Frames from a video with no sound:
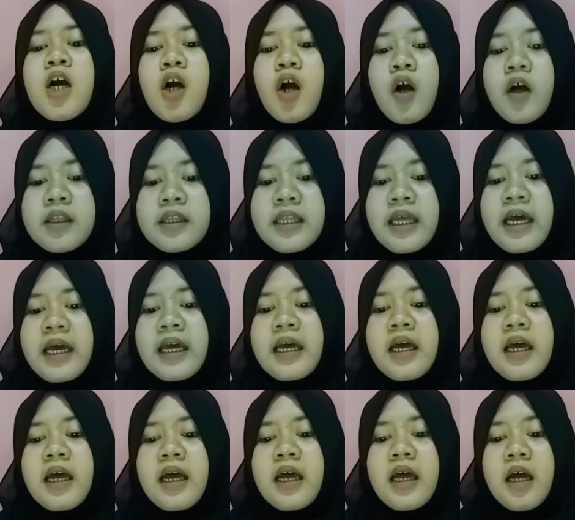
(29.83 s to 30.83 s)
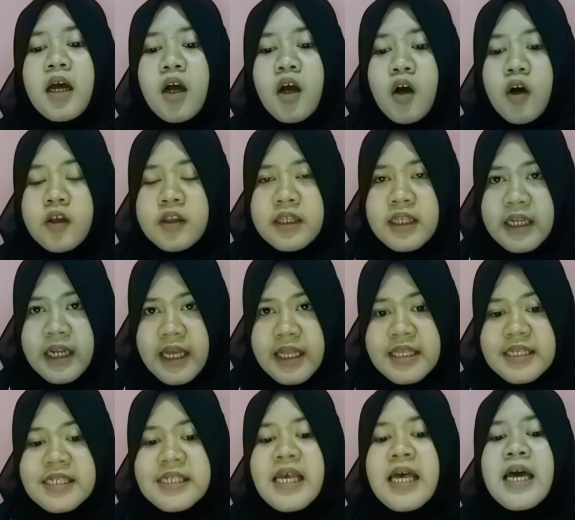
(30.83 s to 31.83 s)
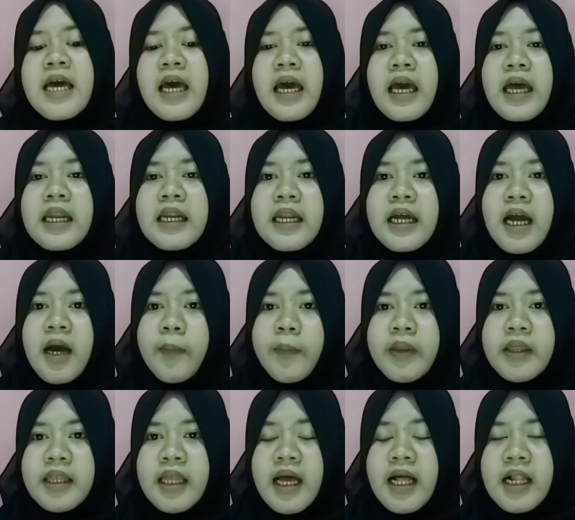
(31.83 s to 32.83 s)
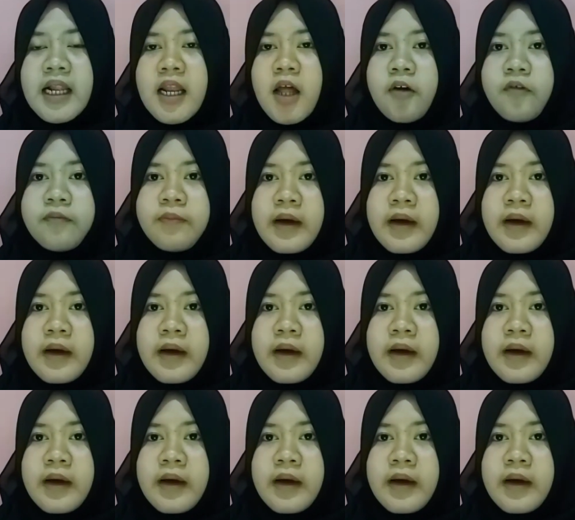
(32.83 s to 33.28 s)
continents. And the capital of